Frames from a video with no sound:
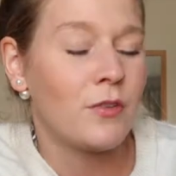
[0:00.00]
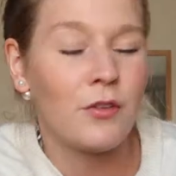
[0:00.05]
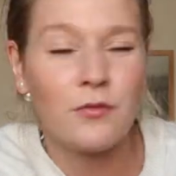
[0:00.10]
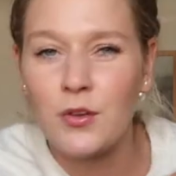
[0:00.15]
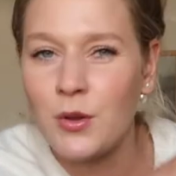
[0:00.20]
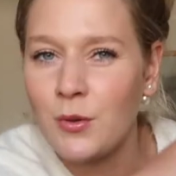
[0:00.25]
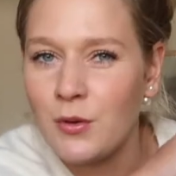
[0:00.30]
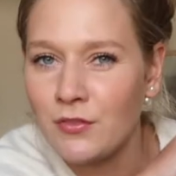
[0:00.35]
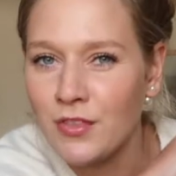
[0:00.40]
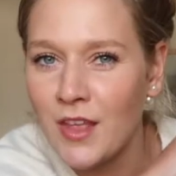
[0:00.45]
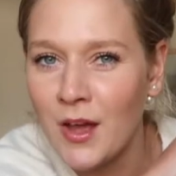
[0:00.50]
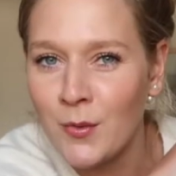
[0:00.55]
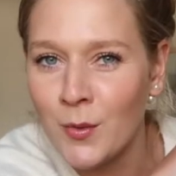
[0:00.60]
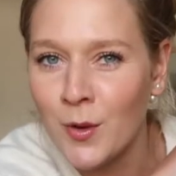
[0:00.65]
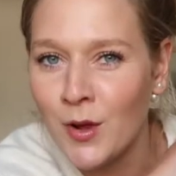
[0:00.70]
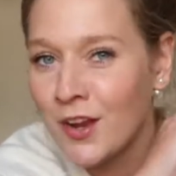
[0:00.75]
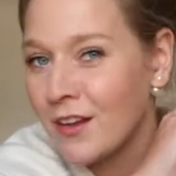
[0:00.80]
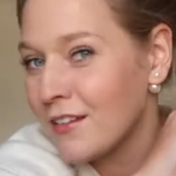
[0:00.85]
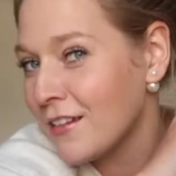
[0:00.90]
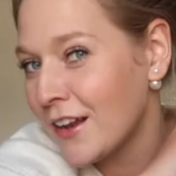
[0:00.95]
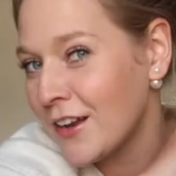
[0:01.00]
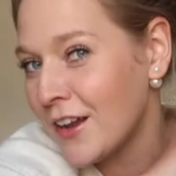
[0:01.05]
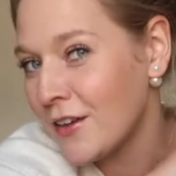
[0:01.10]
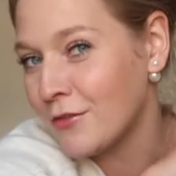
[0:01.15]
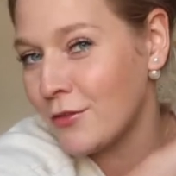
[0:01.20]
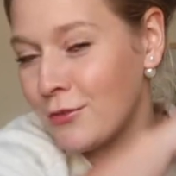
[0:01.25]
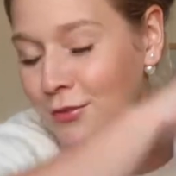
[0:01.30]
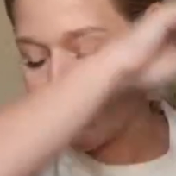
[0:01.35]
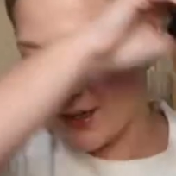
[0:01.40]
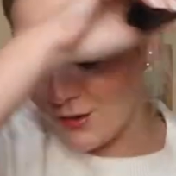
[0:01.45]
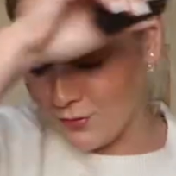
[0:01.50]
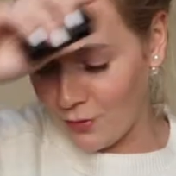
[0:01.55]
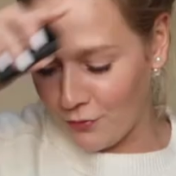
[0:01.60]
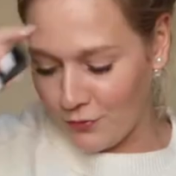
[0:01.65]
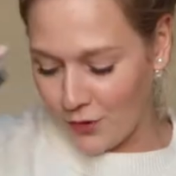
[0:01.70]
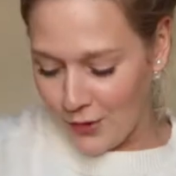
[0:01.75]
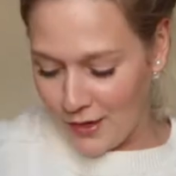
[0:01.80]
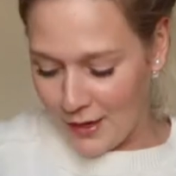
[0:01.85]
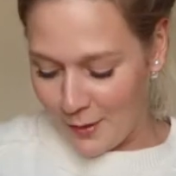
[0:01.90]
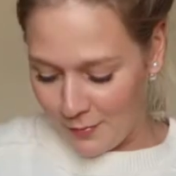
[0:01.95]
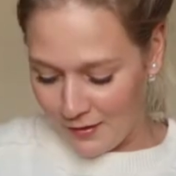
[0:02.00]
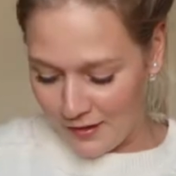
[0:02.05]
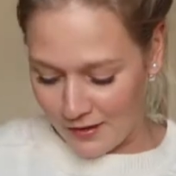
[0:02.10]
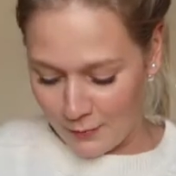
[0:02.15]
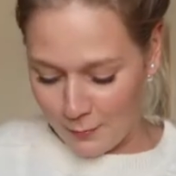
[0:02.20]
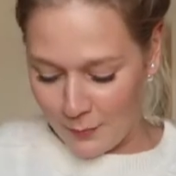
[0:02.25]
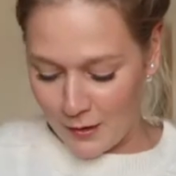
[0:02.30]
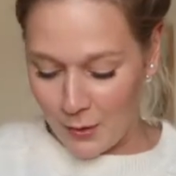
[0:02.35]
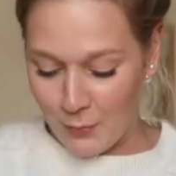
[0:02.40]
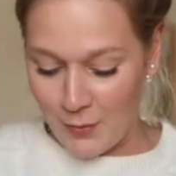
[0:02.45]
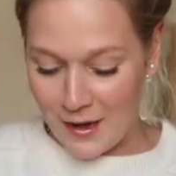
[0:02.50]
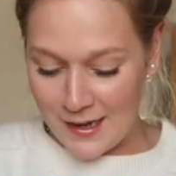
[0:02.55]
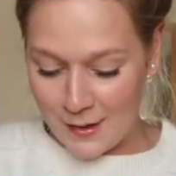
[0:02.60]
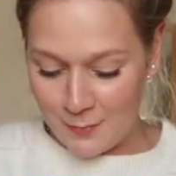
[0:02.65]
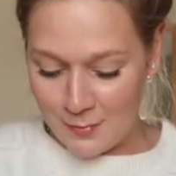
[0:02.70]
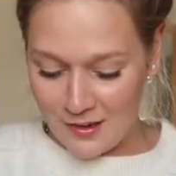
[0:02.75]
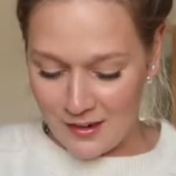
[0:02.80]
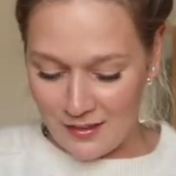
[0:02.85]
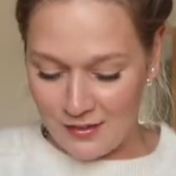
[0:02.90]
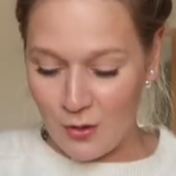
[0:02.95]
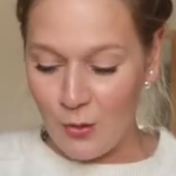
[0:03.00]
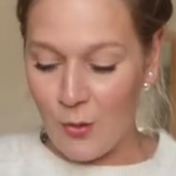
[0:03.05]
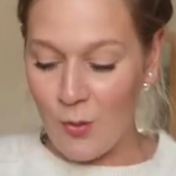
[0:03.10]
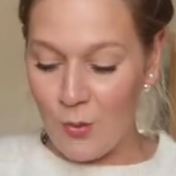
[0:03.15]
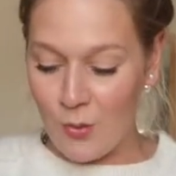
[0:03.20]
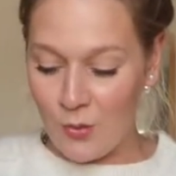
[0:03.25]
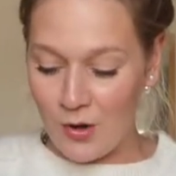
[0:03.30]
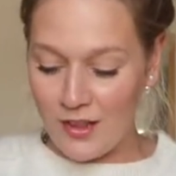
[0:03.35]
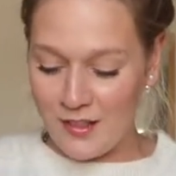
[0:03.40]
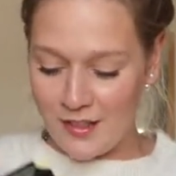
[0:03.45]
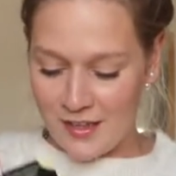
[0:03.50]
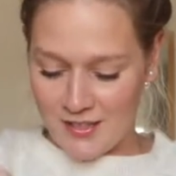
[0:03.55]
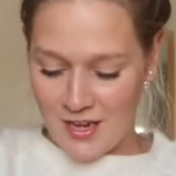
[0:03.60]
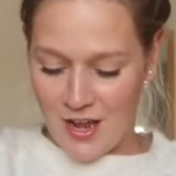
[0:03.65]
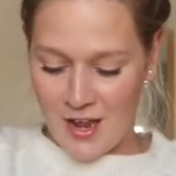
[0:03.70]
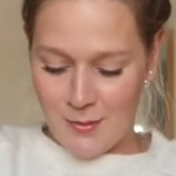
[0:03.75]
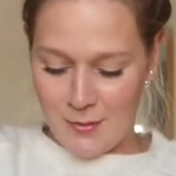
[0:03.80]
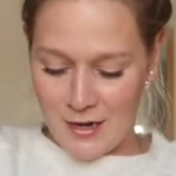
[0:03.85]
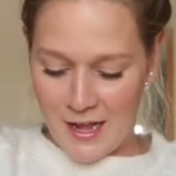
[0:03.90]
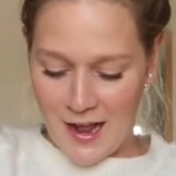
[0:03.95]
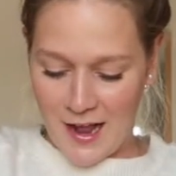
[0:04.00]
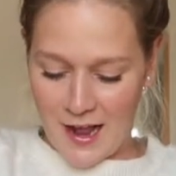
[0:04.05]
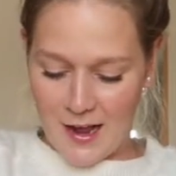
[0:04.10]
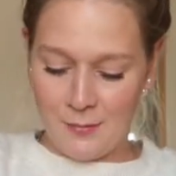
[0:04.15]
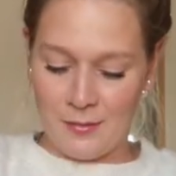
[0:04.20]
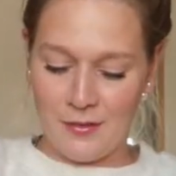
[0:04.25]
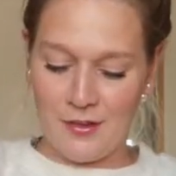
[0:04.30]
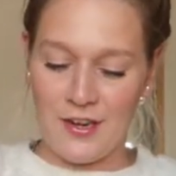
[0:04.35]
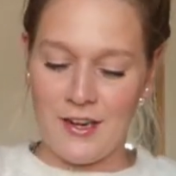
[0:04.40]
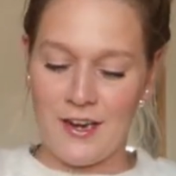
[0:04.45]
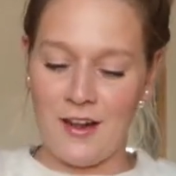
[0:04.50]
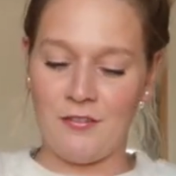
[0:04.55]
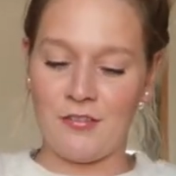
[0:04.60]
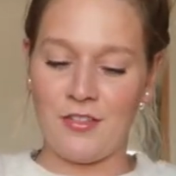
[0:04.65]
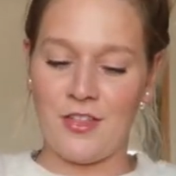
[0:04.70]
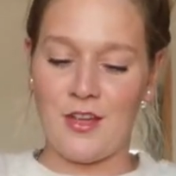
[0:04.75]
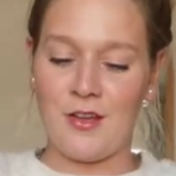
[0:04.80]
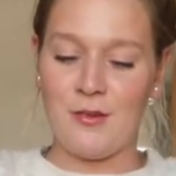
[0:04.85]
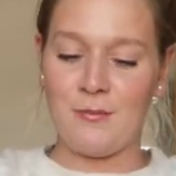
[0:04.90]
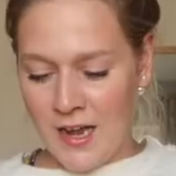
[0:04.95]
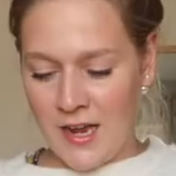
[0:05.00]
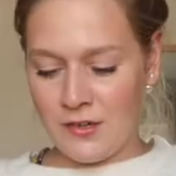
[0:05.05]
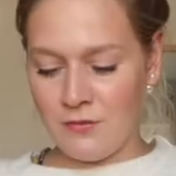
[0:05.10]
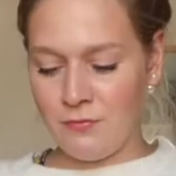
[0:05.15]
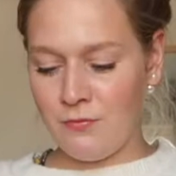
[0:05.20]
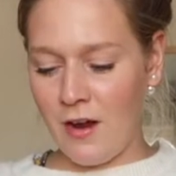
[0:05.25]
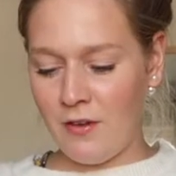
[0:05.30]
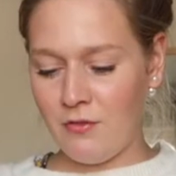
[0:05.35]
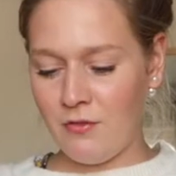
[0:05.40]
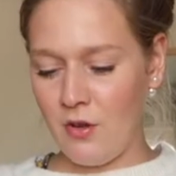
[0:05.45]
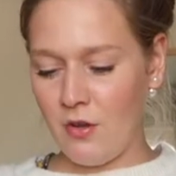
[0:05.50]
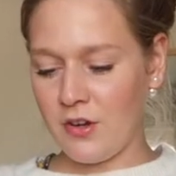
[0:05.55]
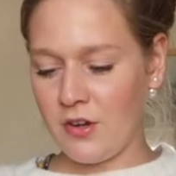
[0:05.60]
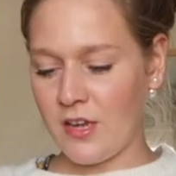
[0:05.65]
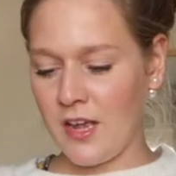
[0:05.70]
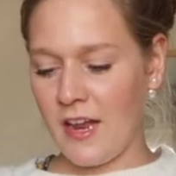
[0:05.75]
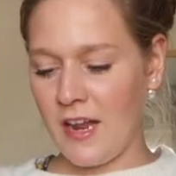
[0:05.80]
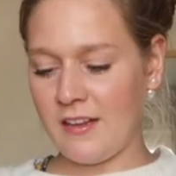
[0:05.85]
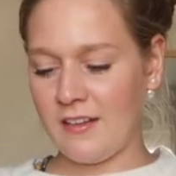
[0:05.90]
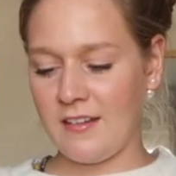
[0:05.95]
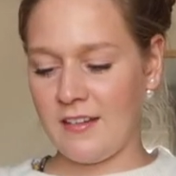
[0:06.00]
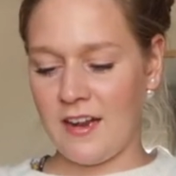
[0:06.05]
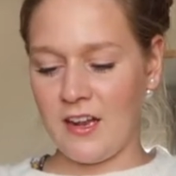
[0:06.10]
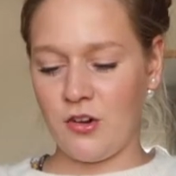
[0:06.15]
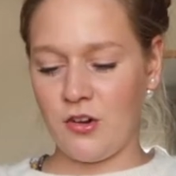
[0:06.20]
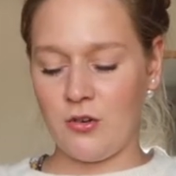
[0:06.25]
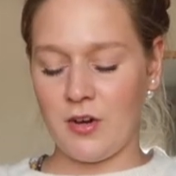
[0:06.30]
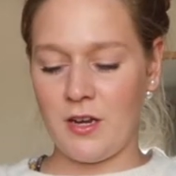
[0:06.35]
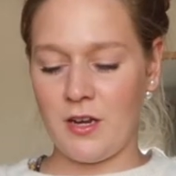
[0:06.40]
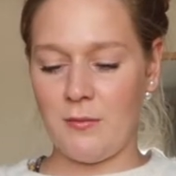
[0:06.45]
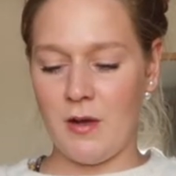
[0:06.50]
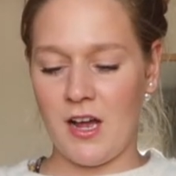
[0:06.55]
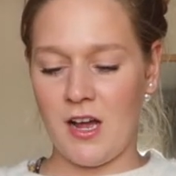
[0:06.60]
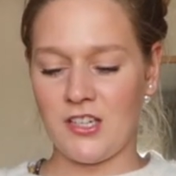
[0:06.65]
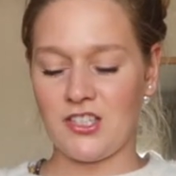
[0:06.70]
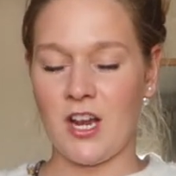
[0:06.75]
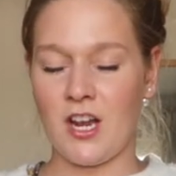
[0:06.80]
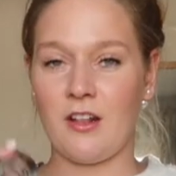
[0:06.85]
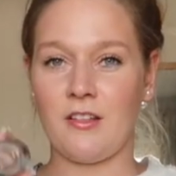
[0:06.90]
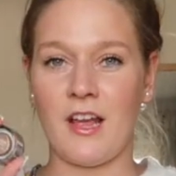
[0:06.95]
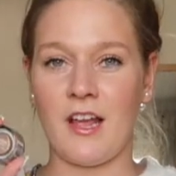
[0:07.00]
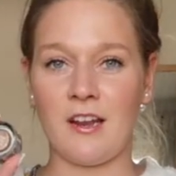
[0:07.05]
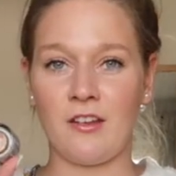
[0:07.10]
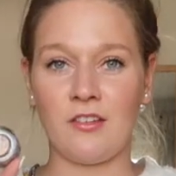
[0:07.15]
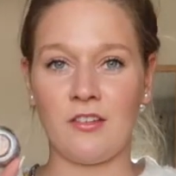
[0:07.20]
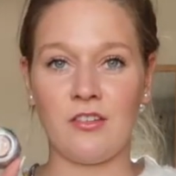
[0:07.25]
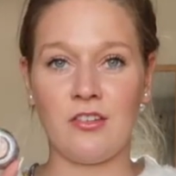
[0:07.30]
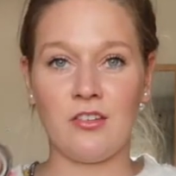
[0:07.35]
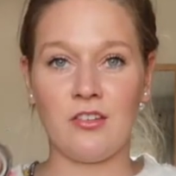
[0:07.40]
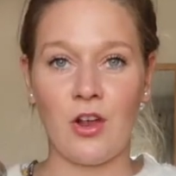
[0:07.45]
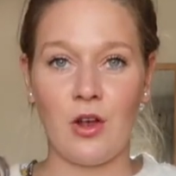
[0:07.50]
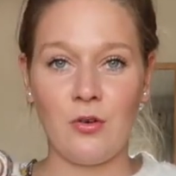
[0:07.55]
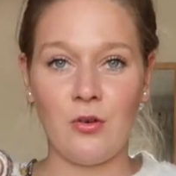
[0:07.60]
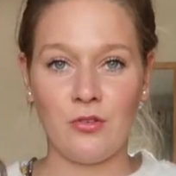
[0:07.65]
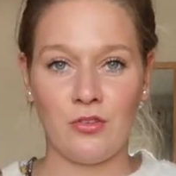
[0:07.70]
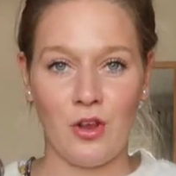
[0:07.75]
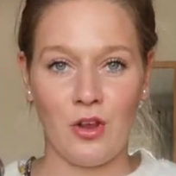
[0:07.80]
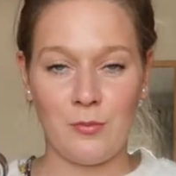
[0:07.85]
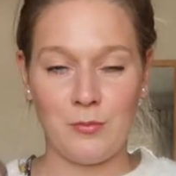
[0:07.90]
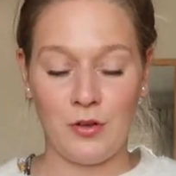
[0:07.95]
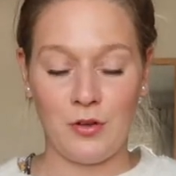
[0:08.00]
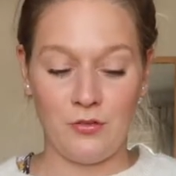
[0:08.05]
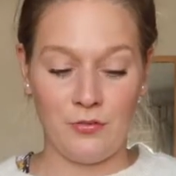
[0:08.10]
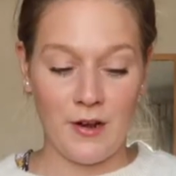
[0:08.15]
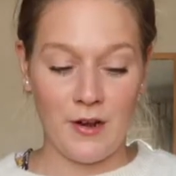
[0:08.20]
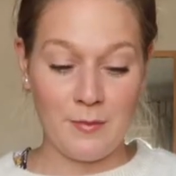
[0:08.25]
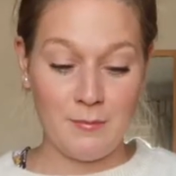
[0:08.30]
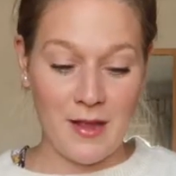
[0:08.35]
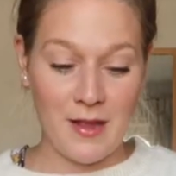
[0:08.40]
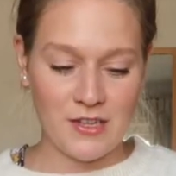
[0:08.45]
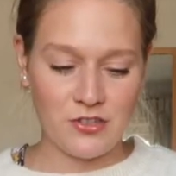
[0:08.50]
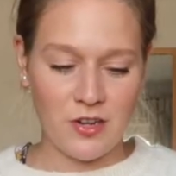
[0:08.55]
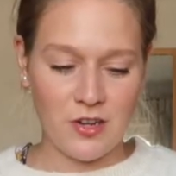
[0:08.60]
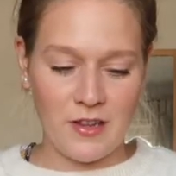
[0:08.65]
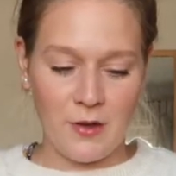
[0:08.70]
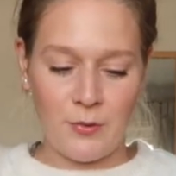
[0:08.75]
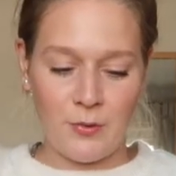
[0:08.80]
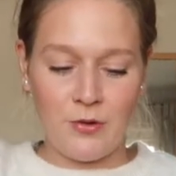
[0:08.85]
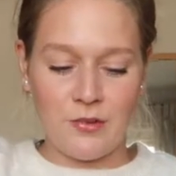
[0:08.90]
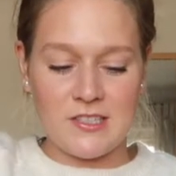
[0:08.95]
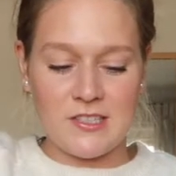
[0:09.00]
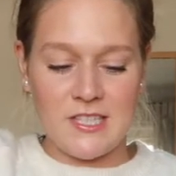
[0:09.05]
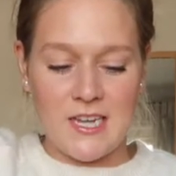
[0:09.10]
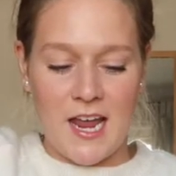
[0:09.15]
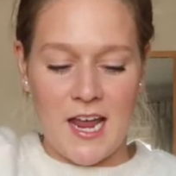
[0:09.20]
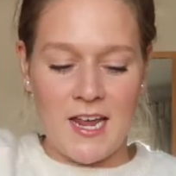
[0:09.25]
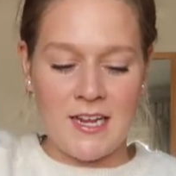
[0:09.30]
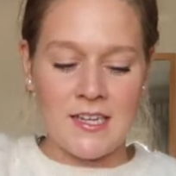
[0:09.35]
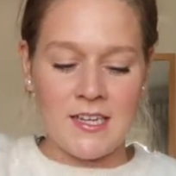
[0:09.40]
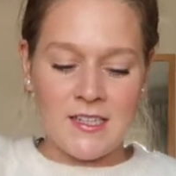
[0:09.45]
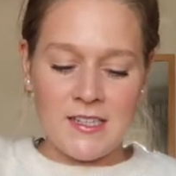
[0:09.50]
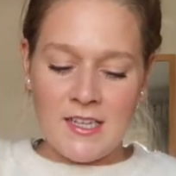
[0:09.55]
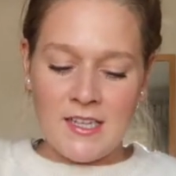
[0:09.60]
review of that one because I never really review lipsticks, but I wear lipsticks all at the time and I absolutely love them. And a Revlon Colour Stay Cream Eyeshadow. That looks so, so beautiful. I may try that one on today.